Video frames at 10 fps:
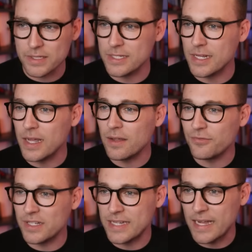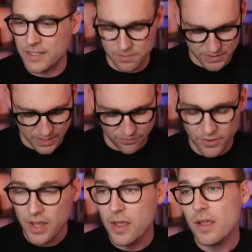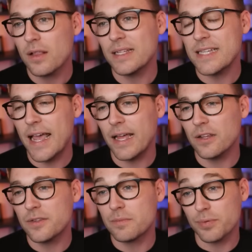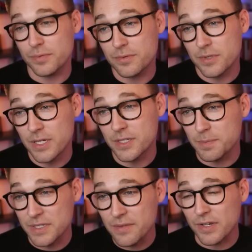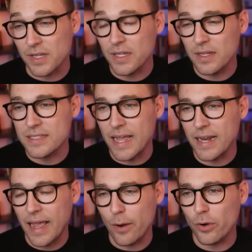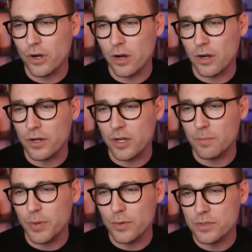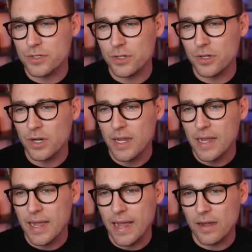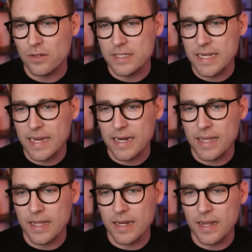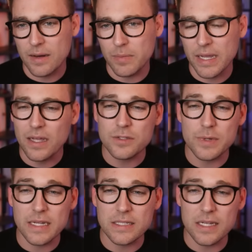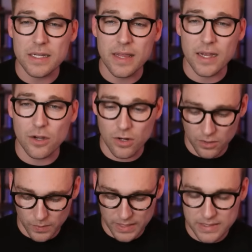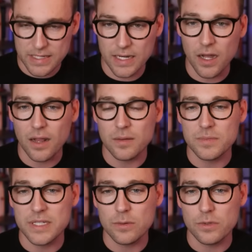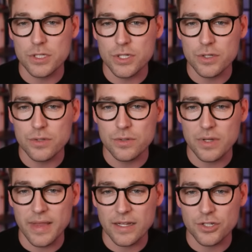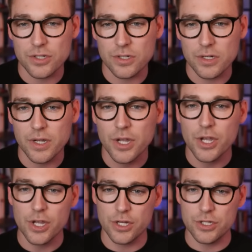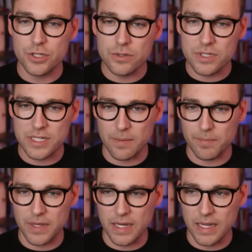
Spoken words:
stuff. Let's add some stuff. Let's add, specifically, let's add our card, composer outdated. And because we extended that card, we can say columns equal 2, and that should do something